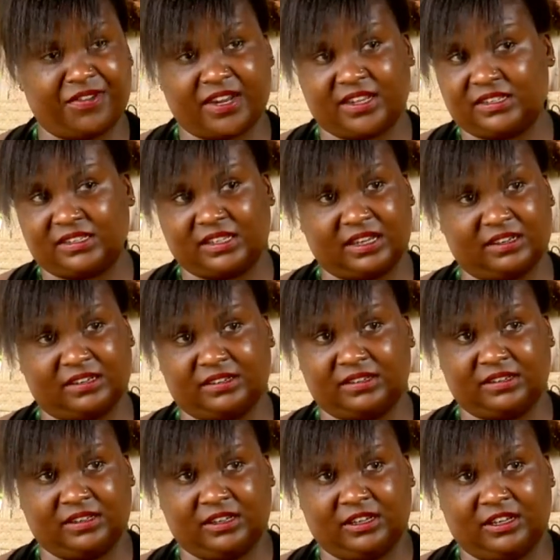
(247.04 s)
I'm very
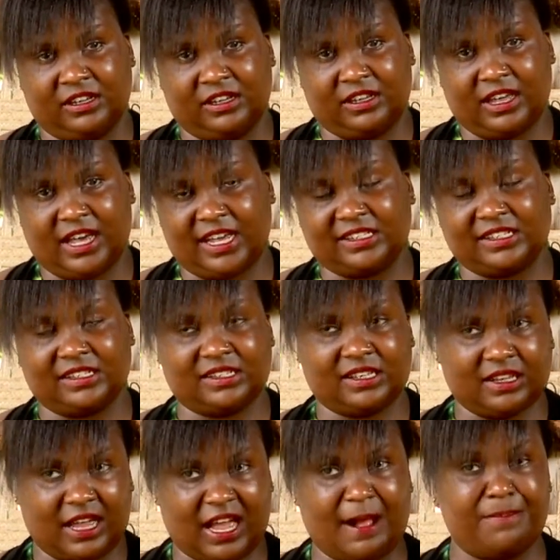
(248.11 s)
sane. I
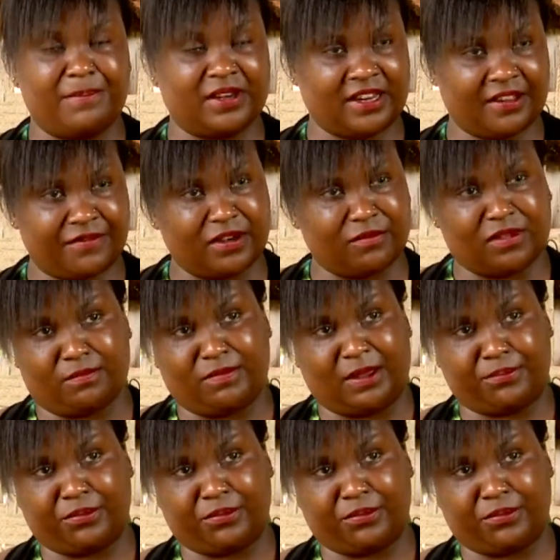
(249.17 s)
just, I'm living